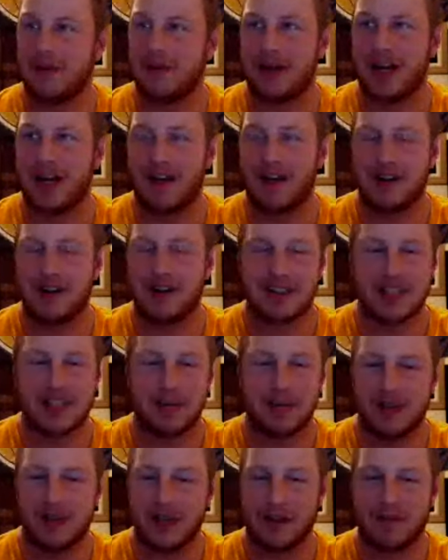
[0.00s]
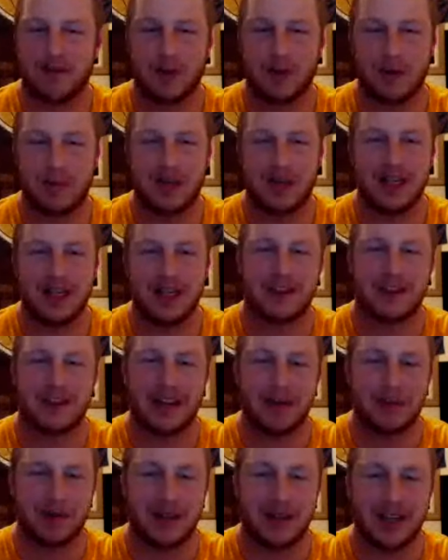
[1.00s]
Man, my heart skipped
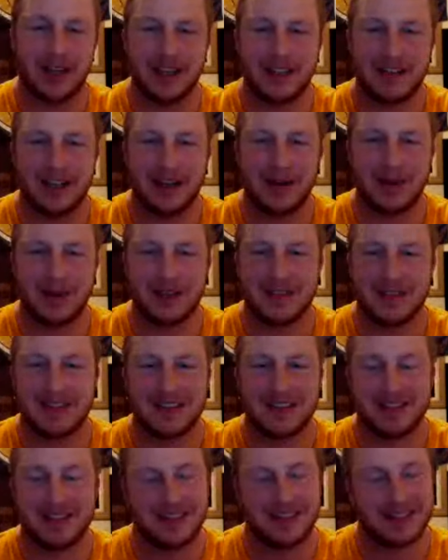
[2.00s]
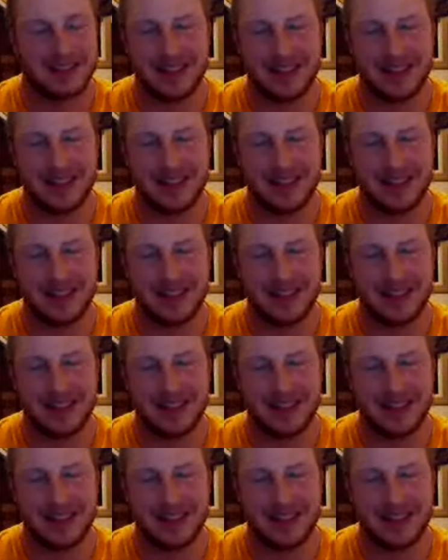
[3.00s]
like 4 beats on that play.